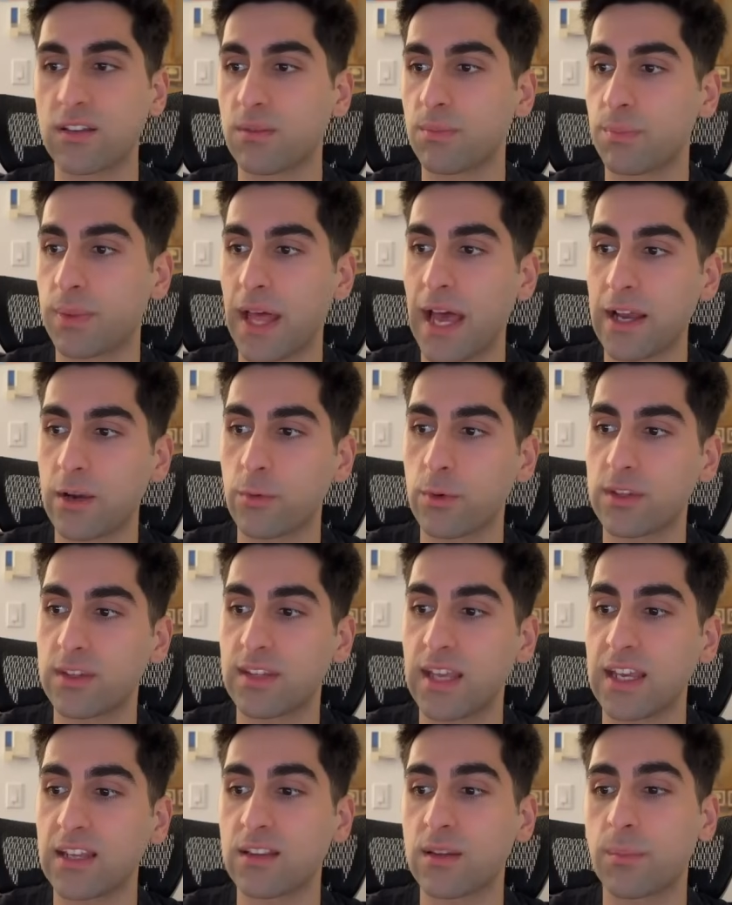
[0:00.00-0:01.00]
black would
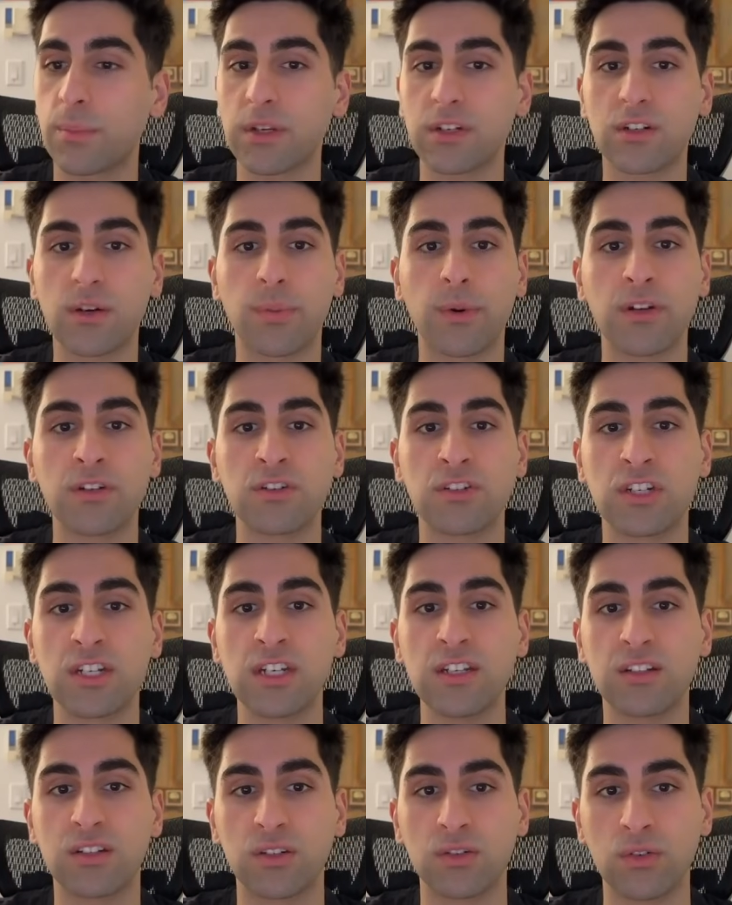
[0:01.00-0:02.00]
take the bishop on
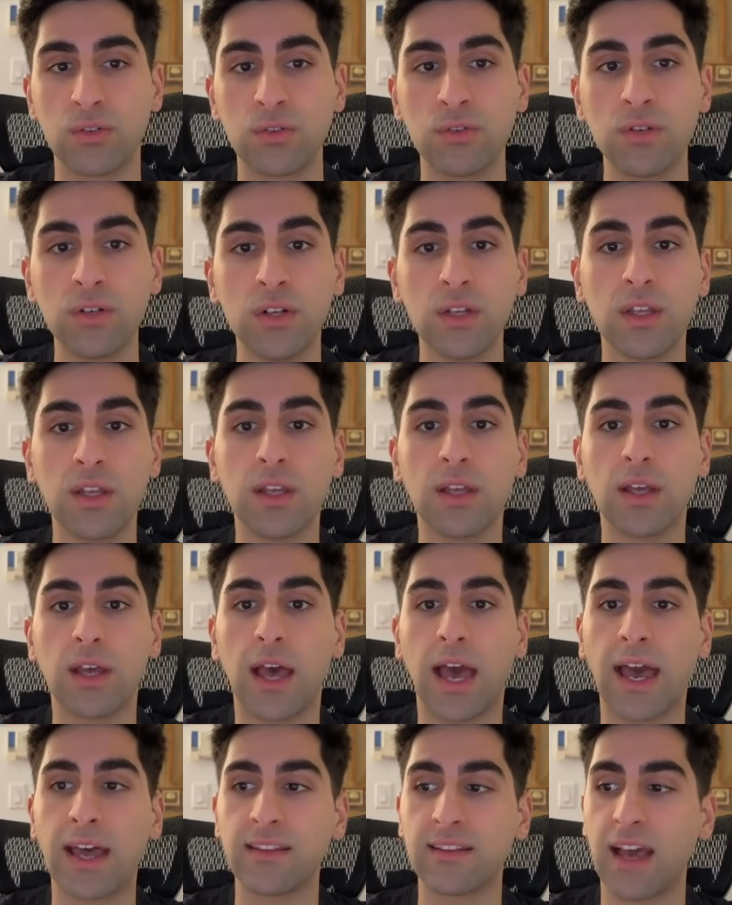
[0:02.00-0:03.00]
g2,
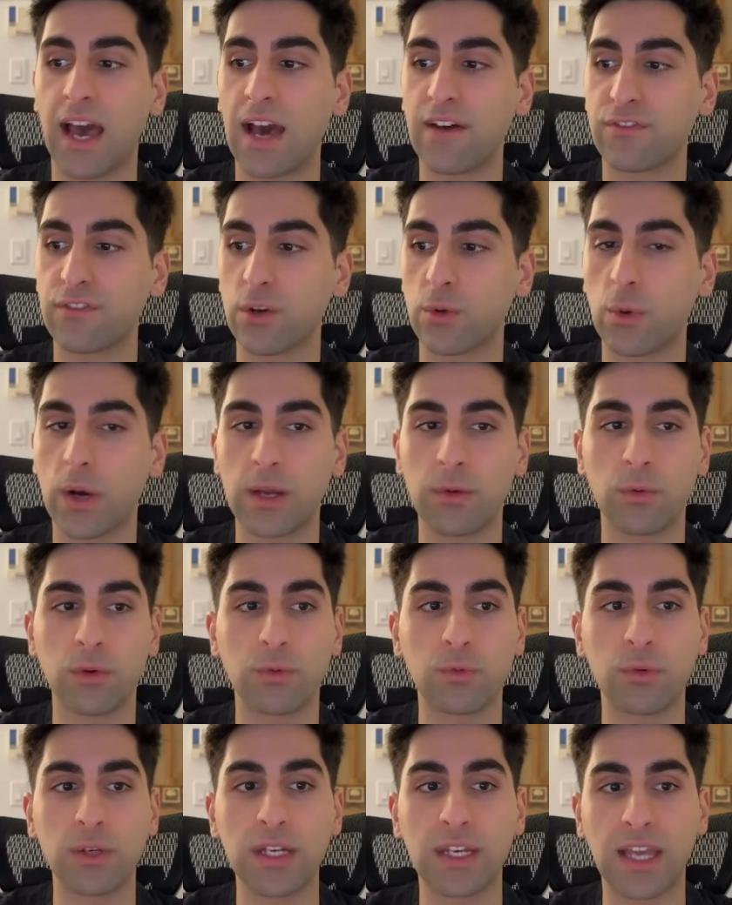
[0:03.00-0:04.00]
and after white
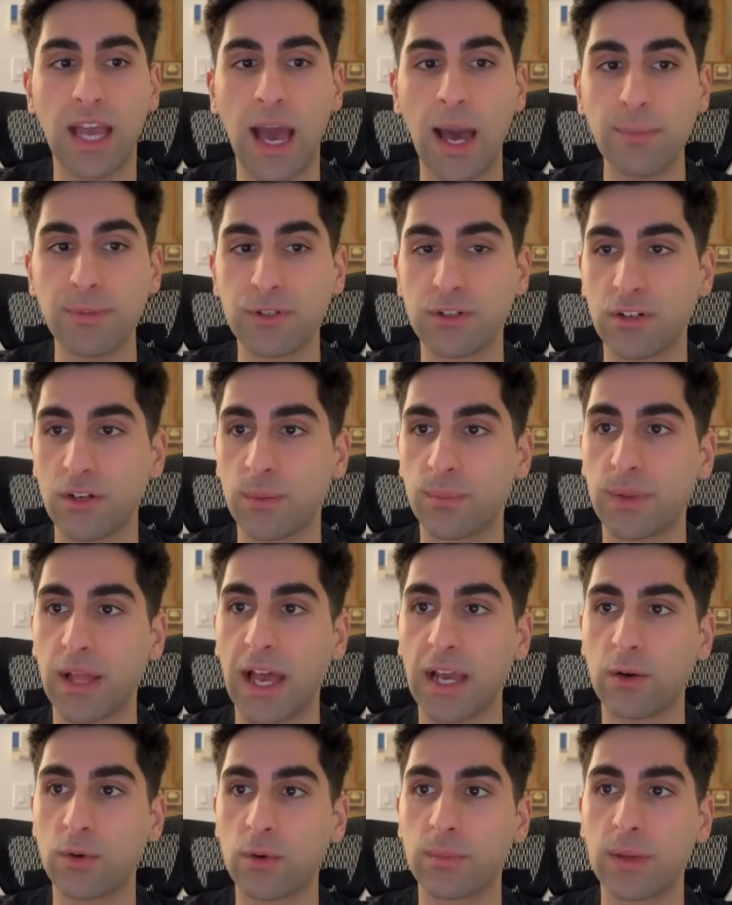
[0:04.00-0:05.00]
would recapture,
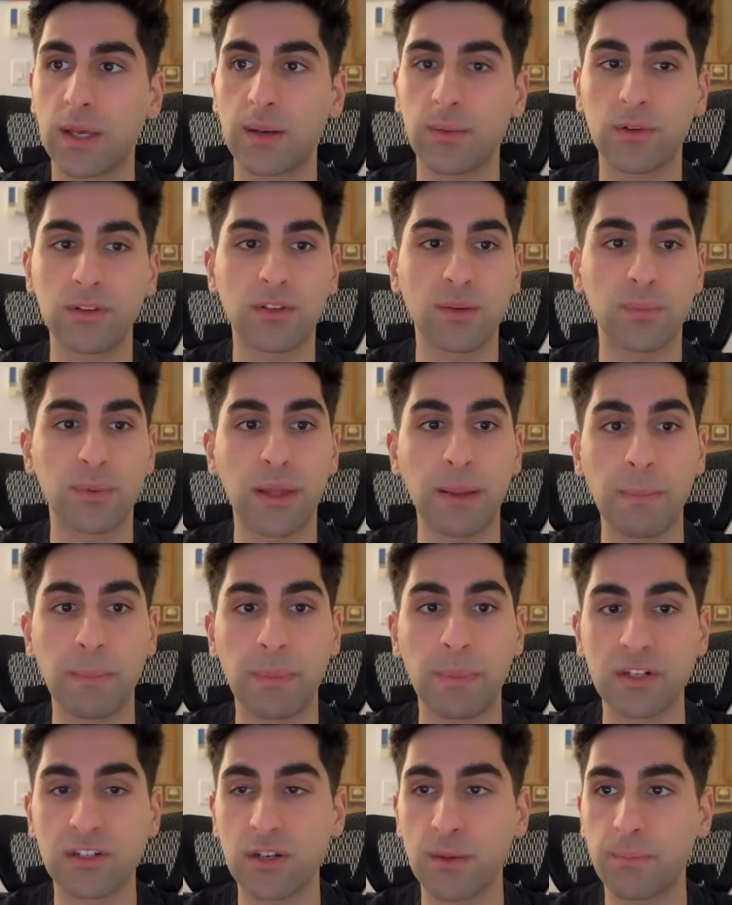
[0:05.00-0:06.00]
black would be able to play
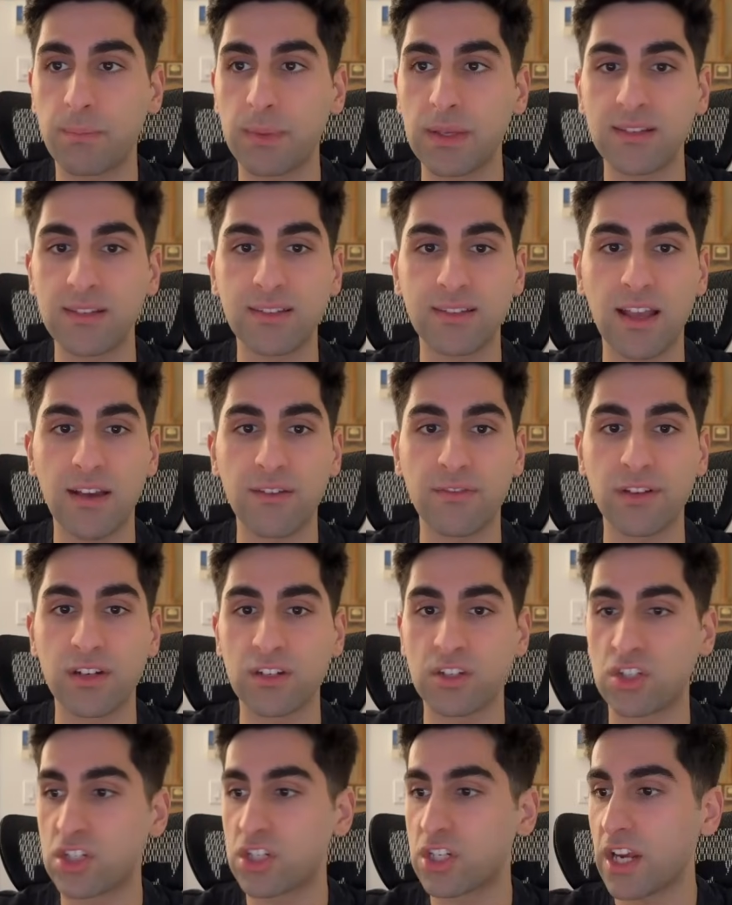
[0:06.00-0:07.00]
bishop
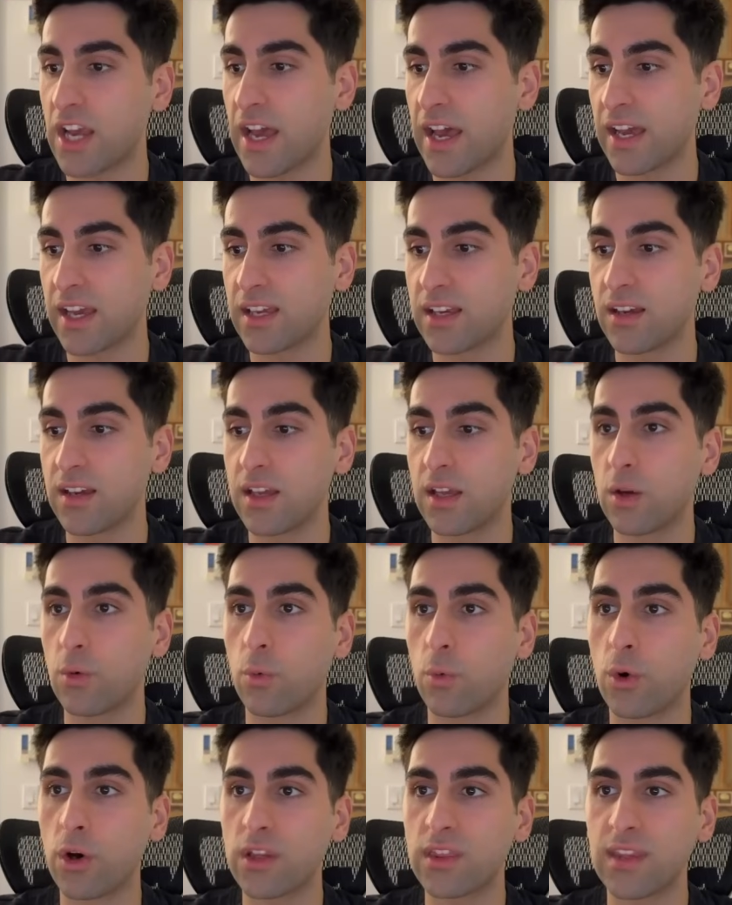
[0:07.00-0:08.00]
b7 check
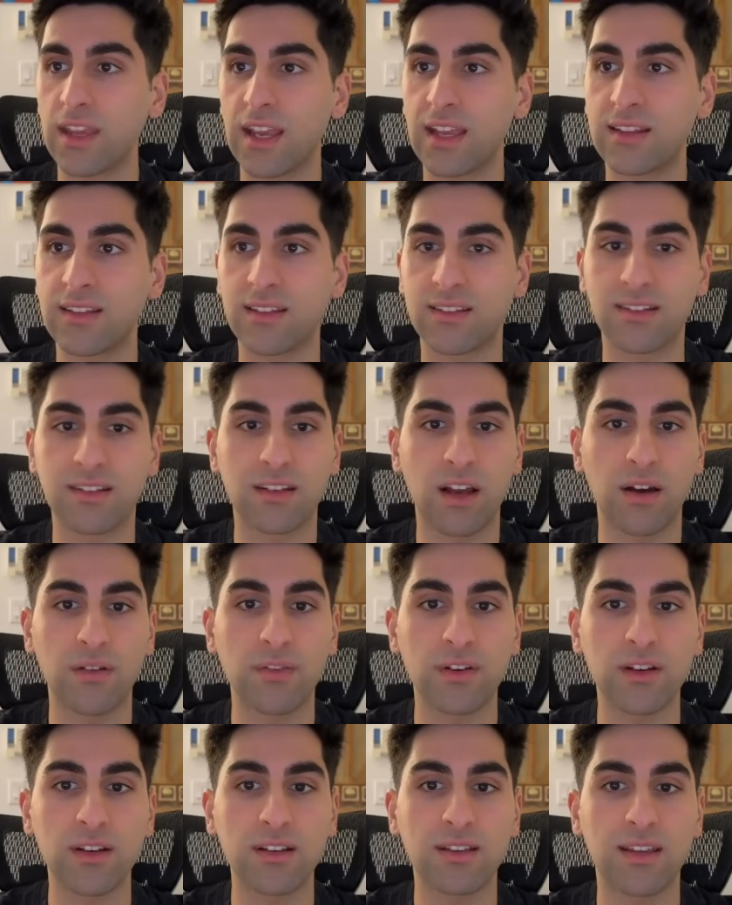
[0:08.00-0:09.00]
with a
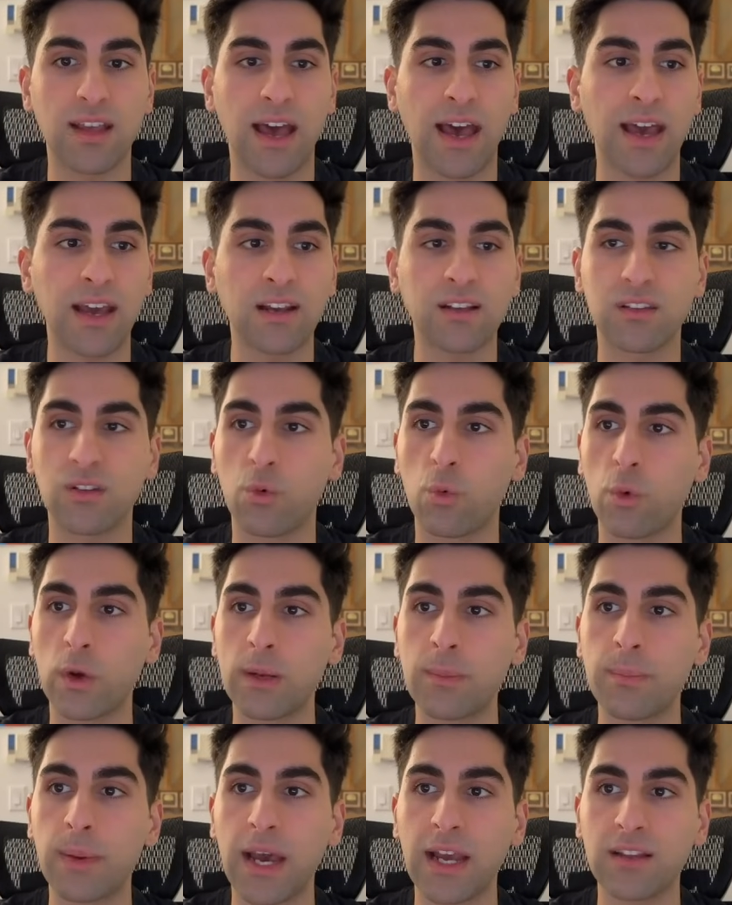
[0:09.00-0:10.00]
discovered attack to
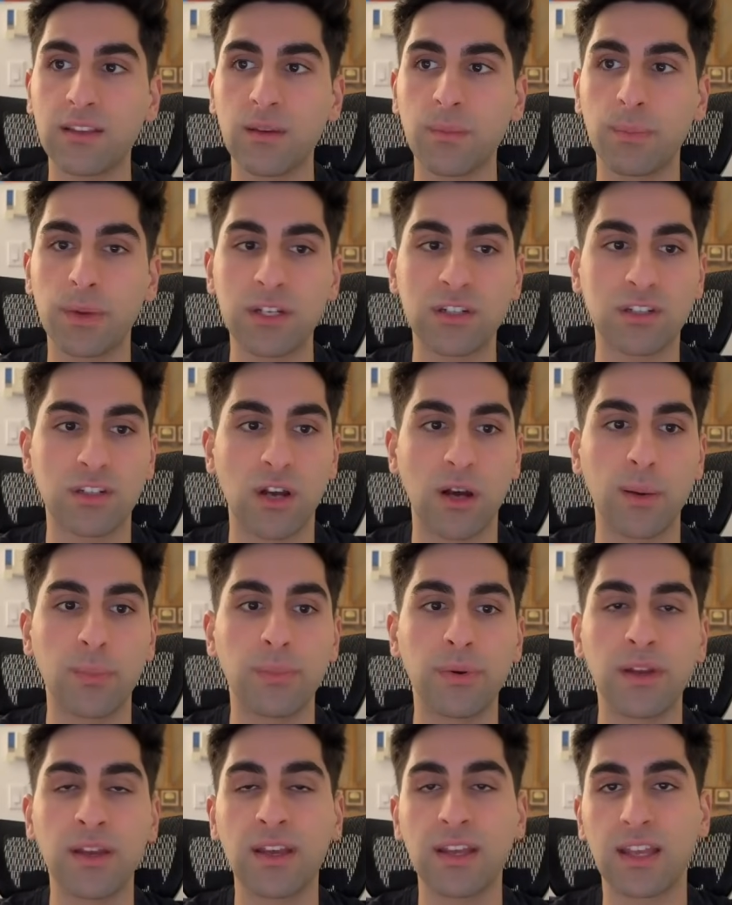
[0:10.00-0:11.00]
win back the
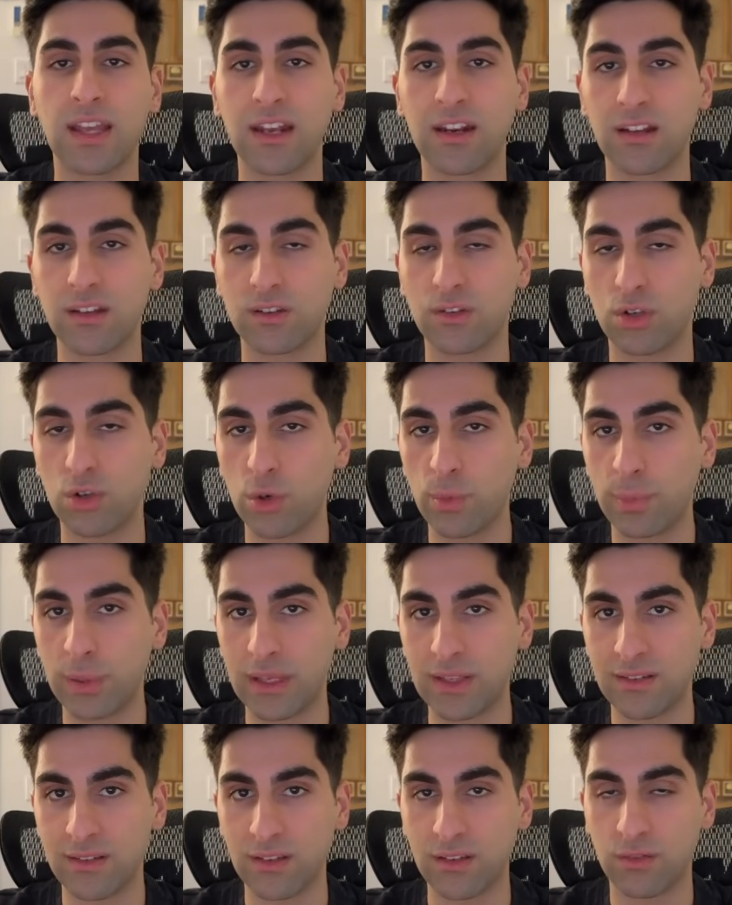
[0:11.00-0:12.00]
bishop, getting two
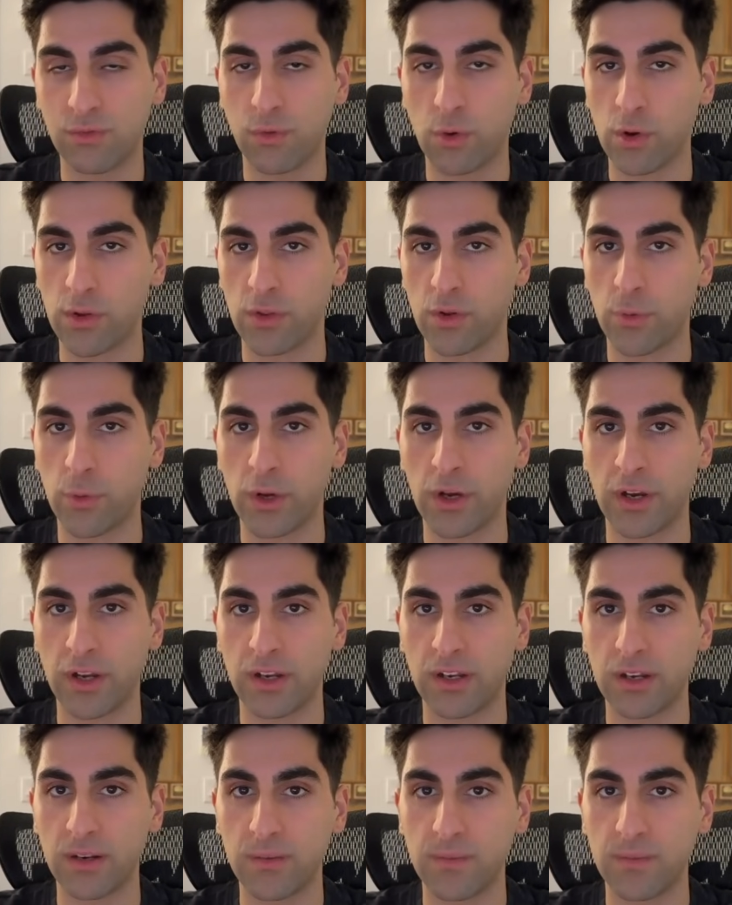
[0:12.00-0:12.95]
pieces for the rook.